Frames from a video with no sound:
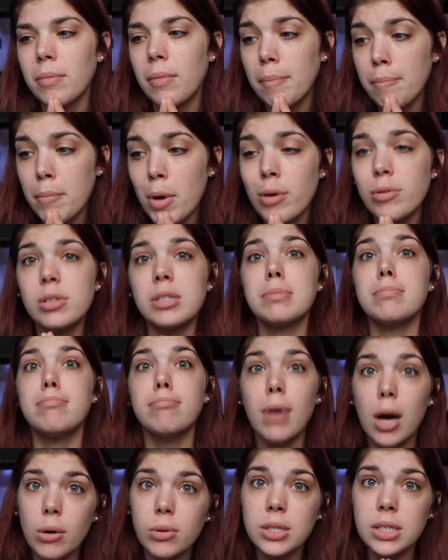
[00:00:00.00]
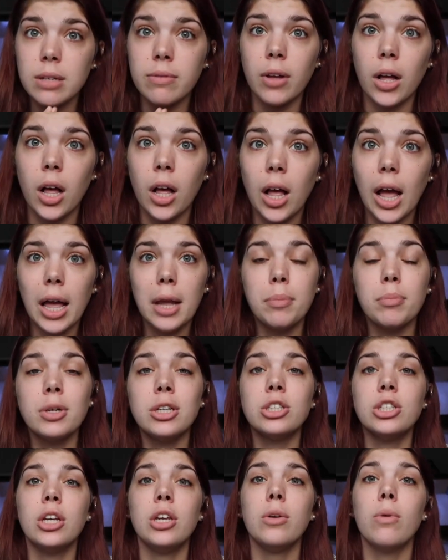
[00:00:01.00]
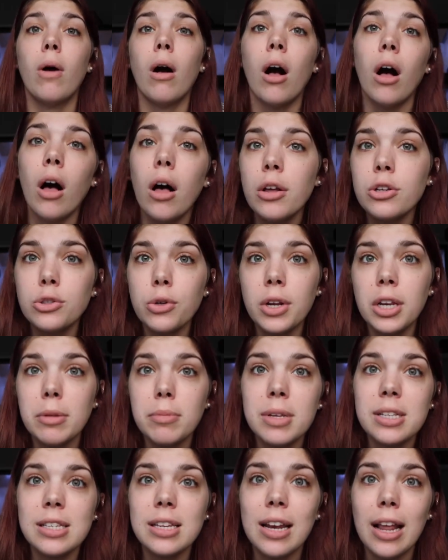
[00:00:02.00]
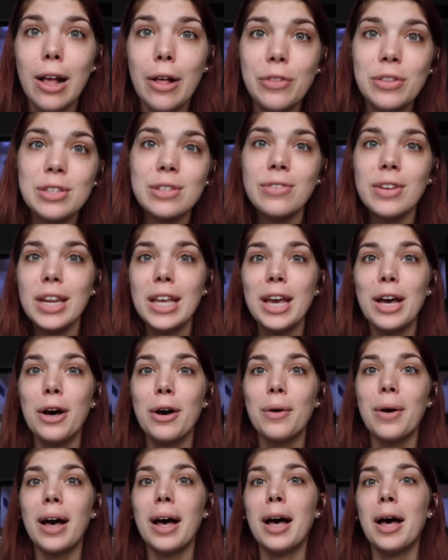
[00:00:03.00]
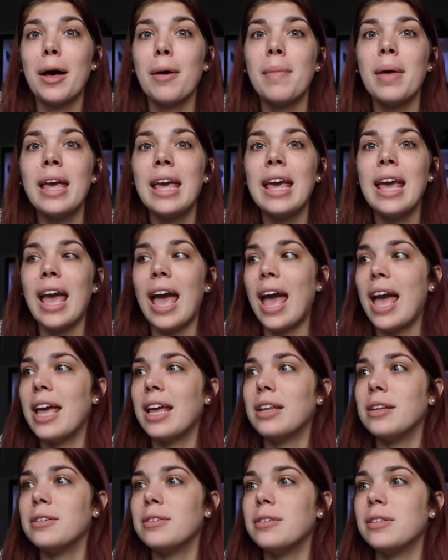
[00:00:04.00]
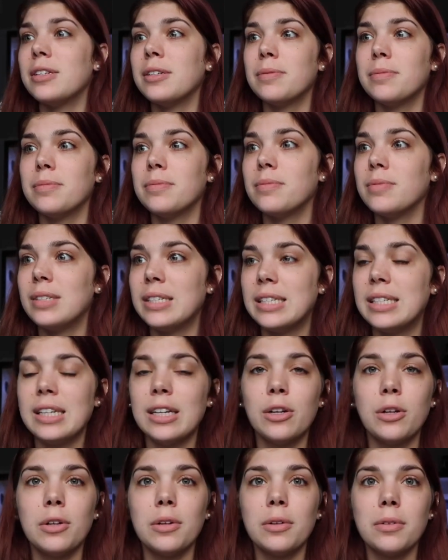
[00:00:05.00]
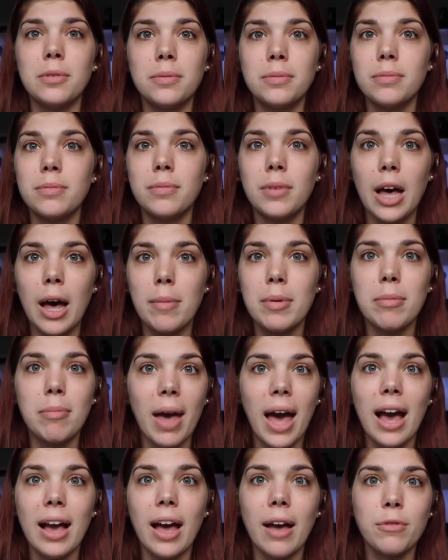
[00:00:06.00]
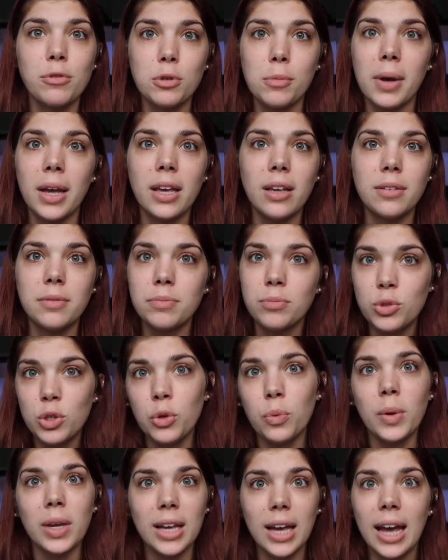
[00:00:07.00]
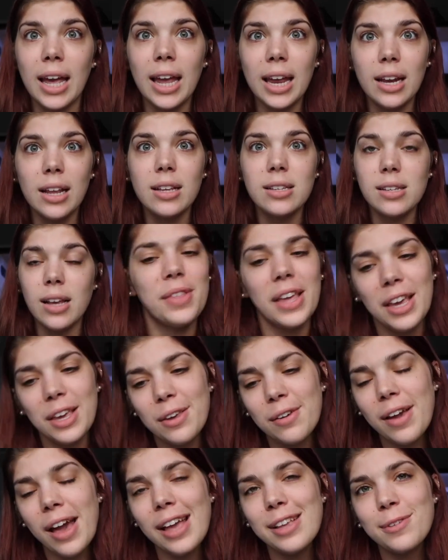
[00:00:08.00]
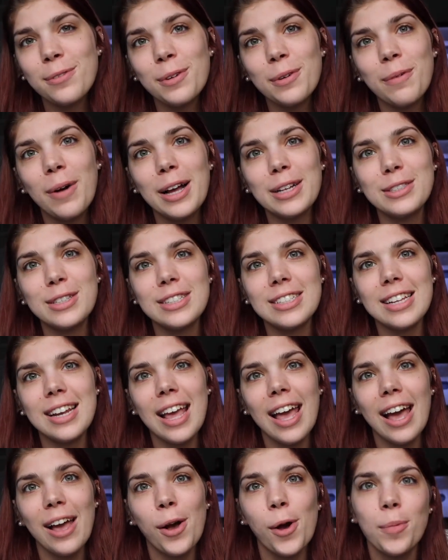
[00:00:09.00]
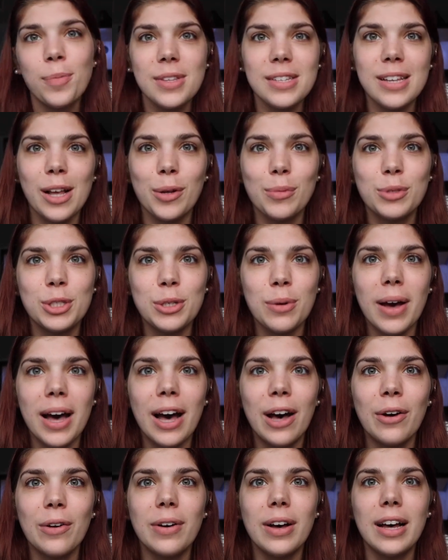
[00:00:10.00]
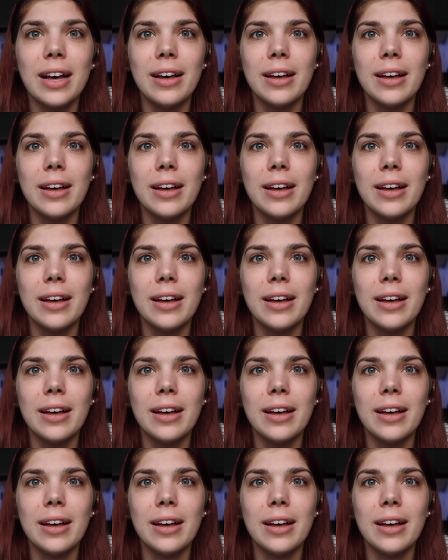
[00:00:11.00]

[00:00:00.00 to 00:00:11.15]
most of all, I appreciate you all joining me today on this video, and still coming back after my 2-week hiatus. So thank you guys for watching today. I hope this helped you out.